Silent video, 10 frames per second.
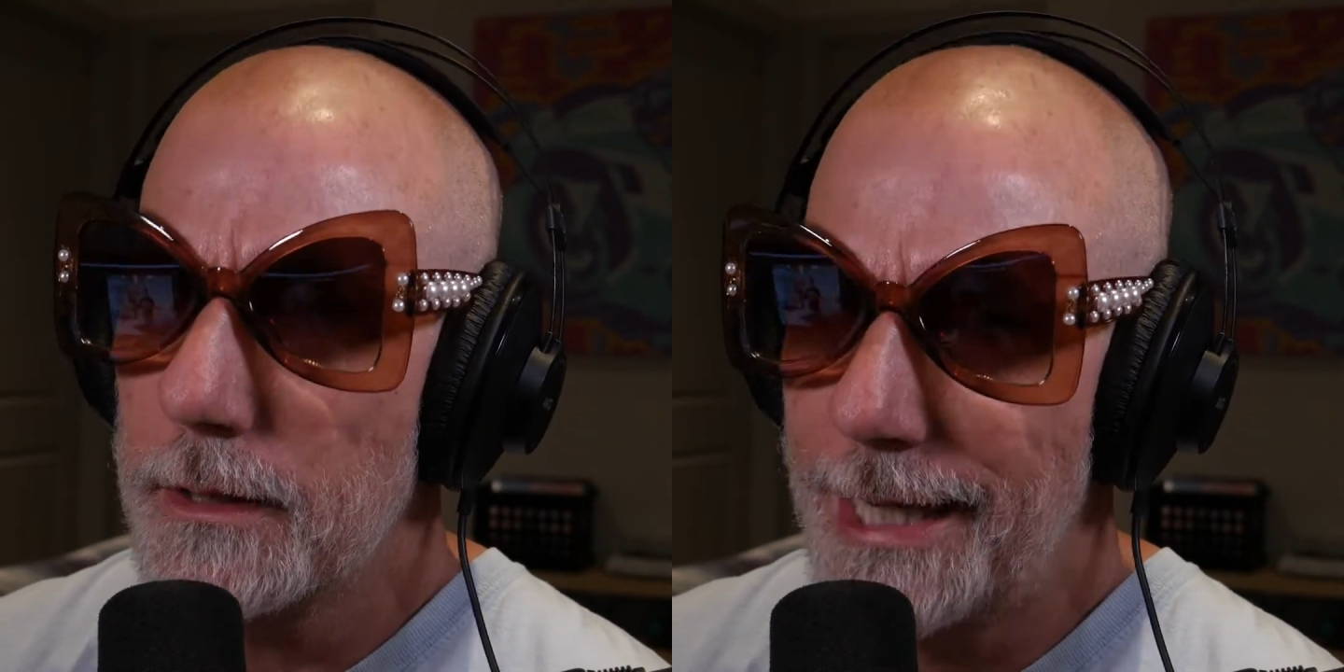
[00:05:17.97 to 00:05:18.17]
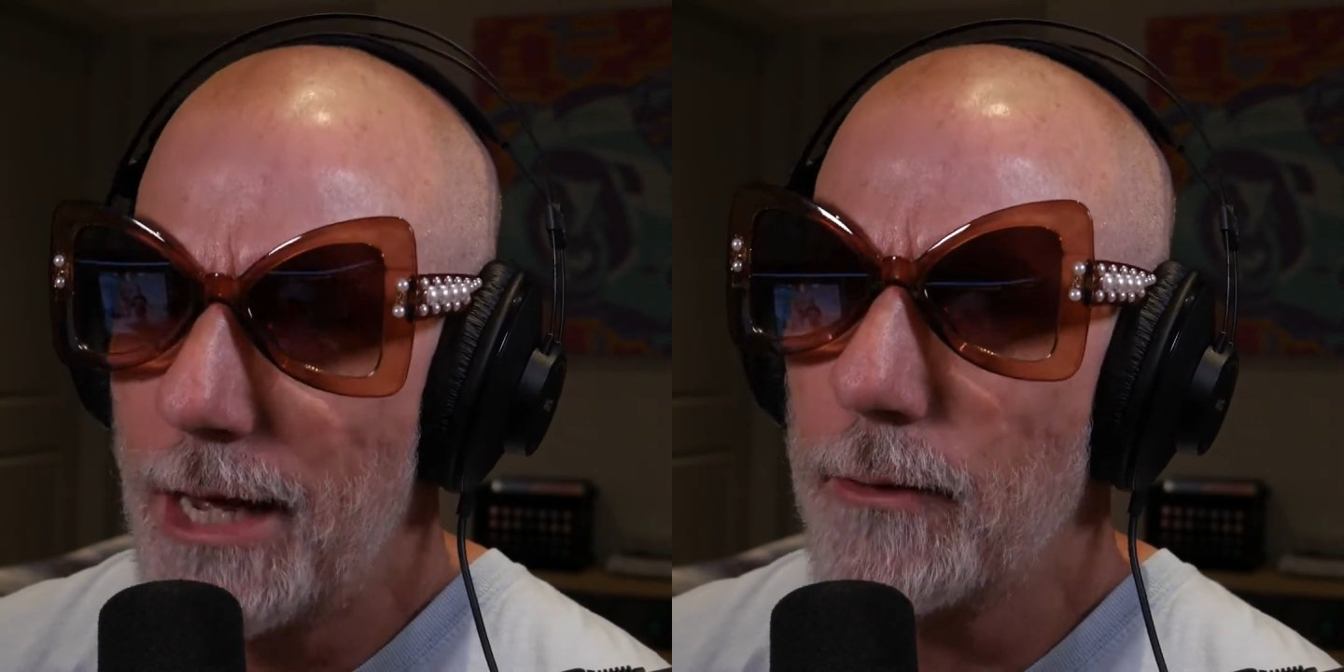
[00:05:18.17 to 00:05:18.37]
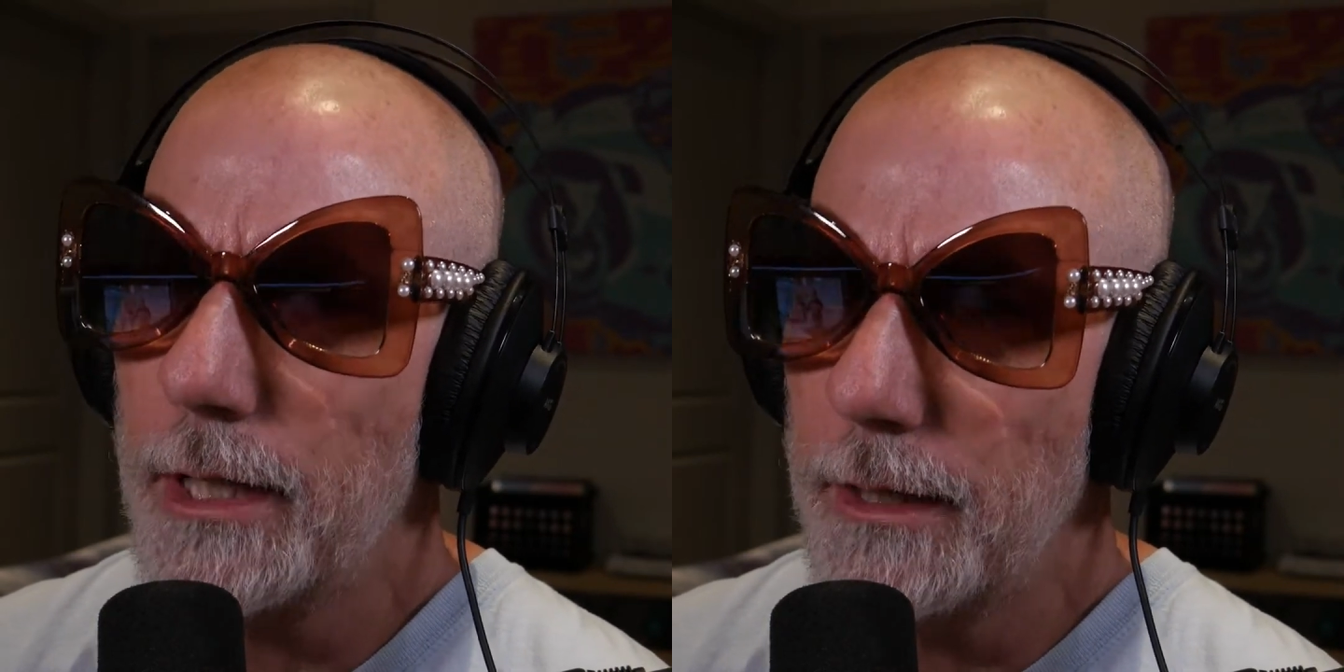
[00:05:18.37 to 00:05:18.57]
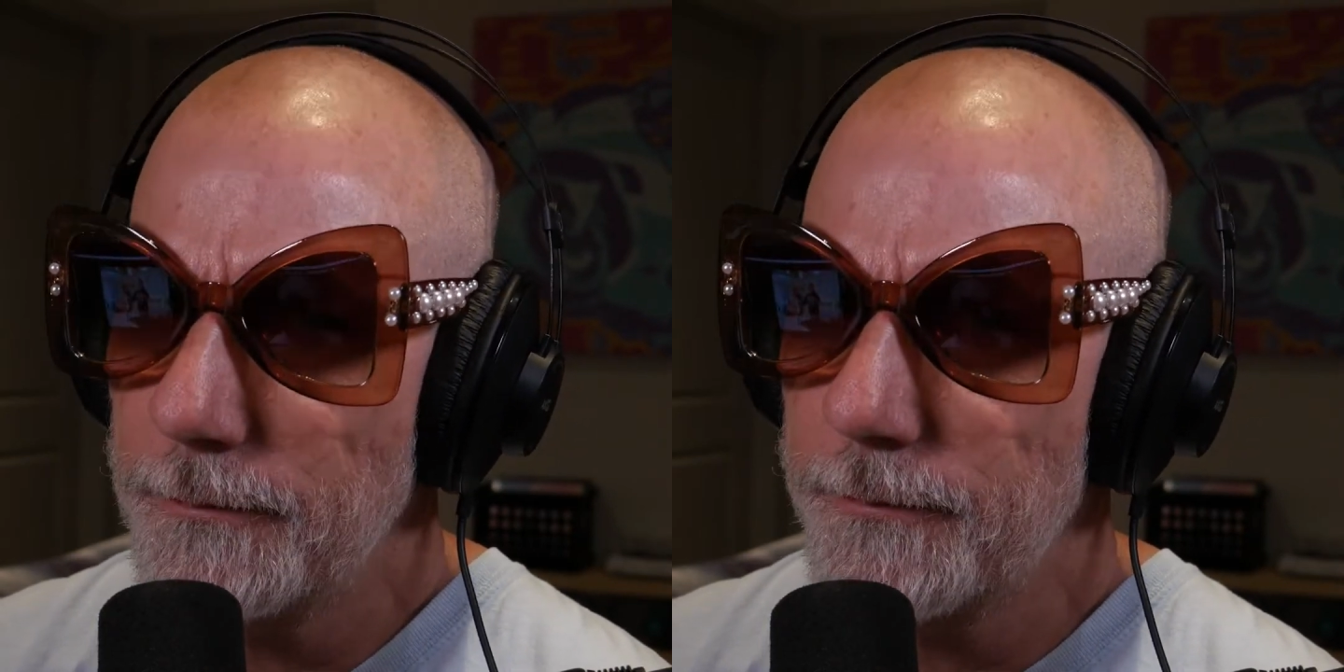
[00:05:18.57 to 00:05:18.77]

county,